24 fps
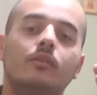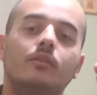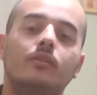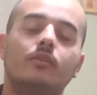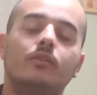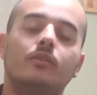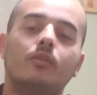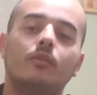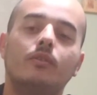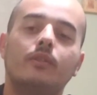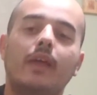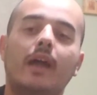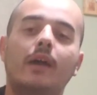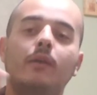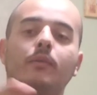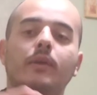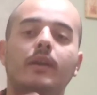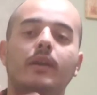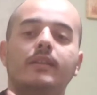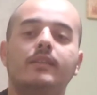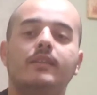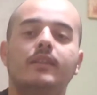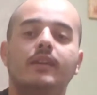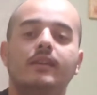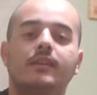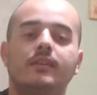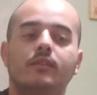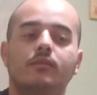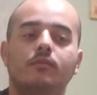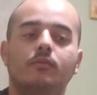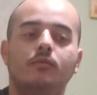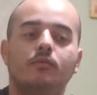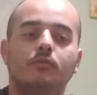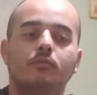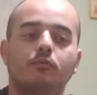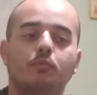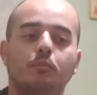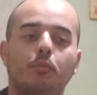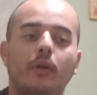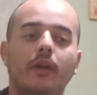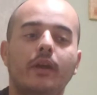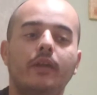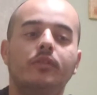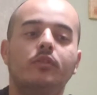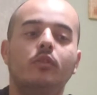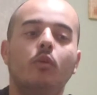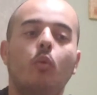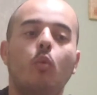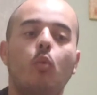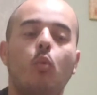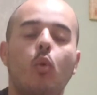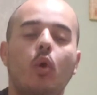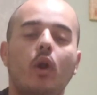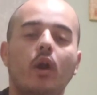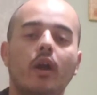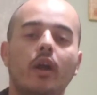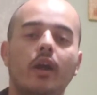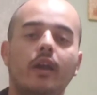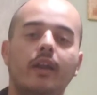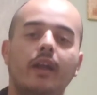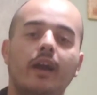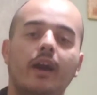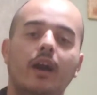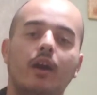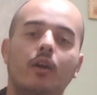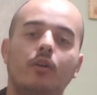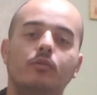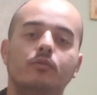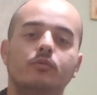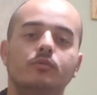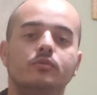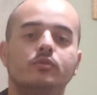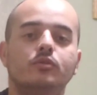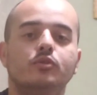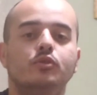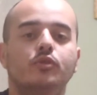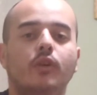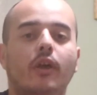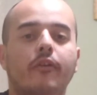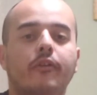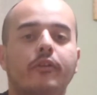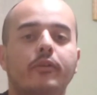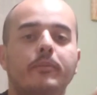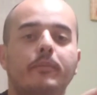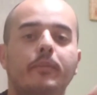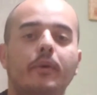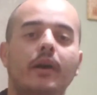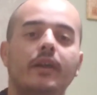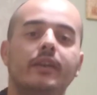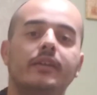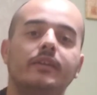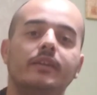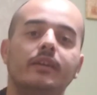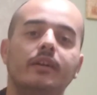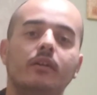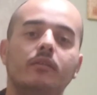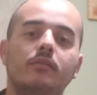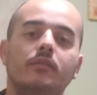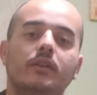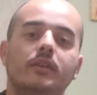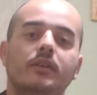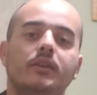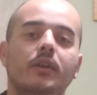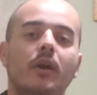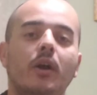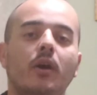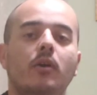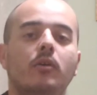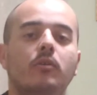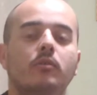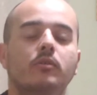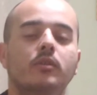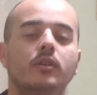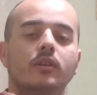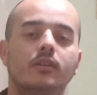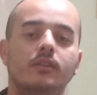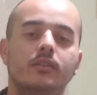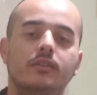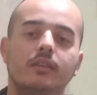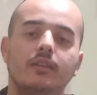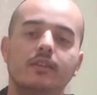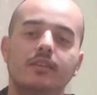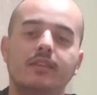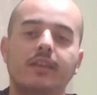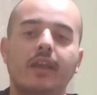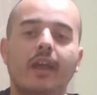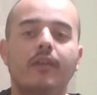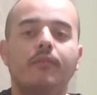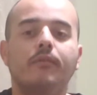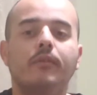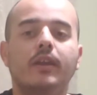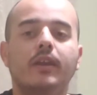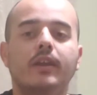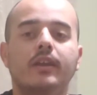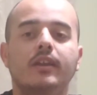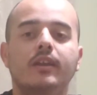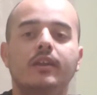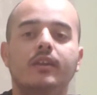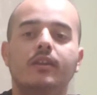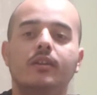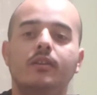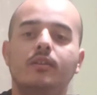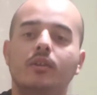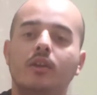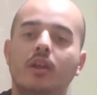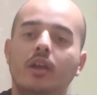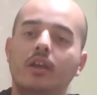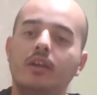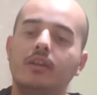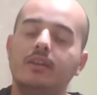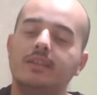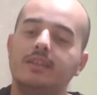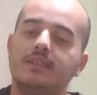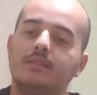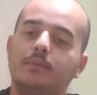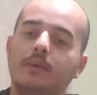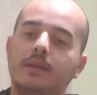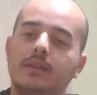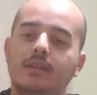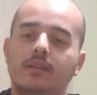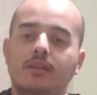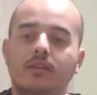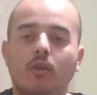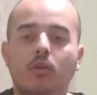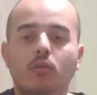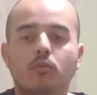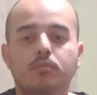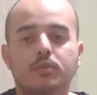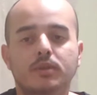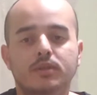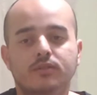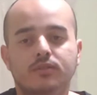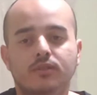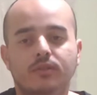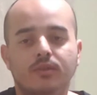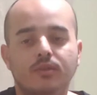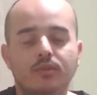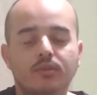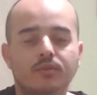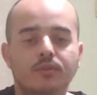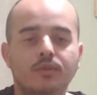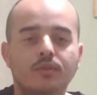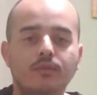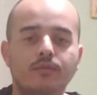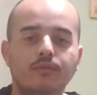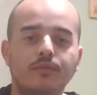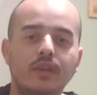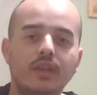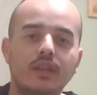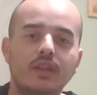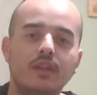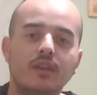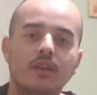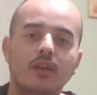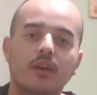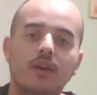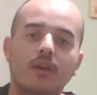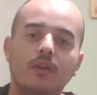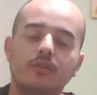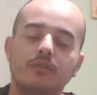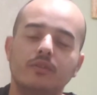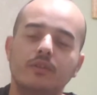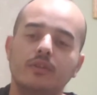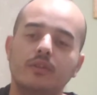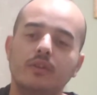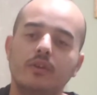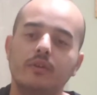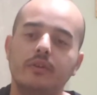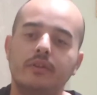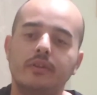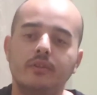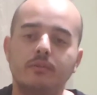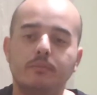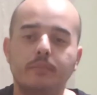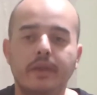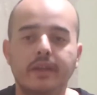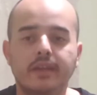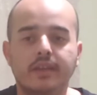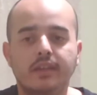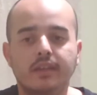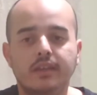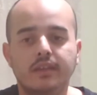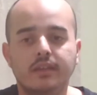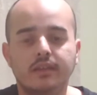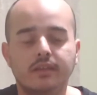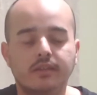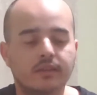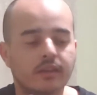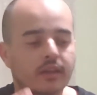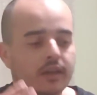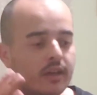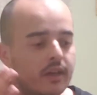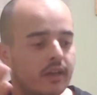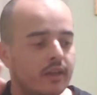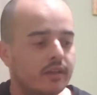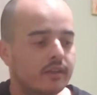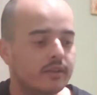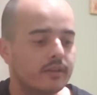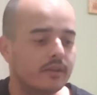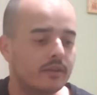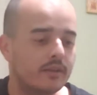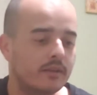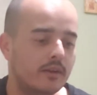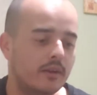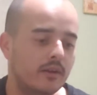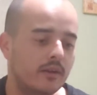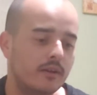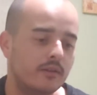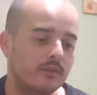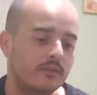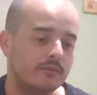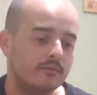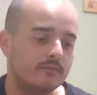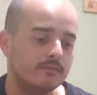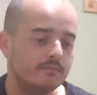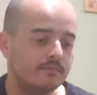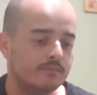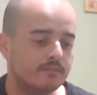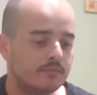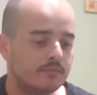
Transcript: so that way they can spread the word out to everybody else like yo this cat right here he's making a whole bunch of youtube videos you know he's making you know